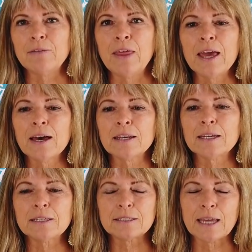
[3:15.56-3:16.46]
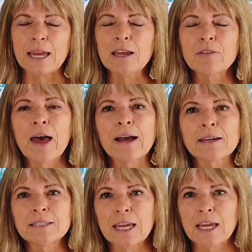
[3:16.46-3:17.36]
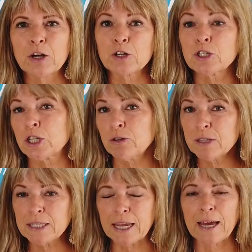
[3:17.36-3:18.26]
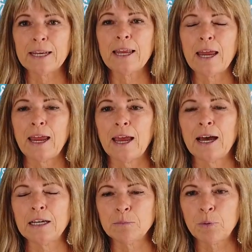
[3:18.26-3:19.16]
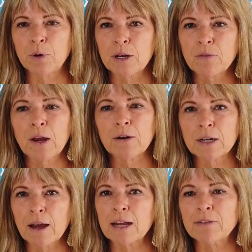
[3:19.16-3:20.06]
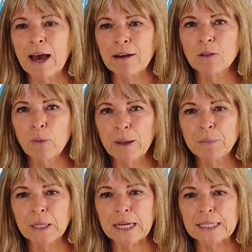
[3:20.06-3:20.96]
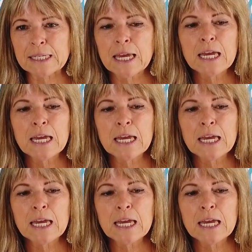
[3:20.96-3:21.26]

Then take that container to the den and put it there in kind of out of the way place.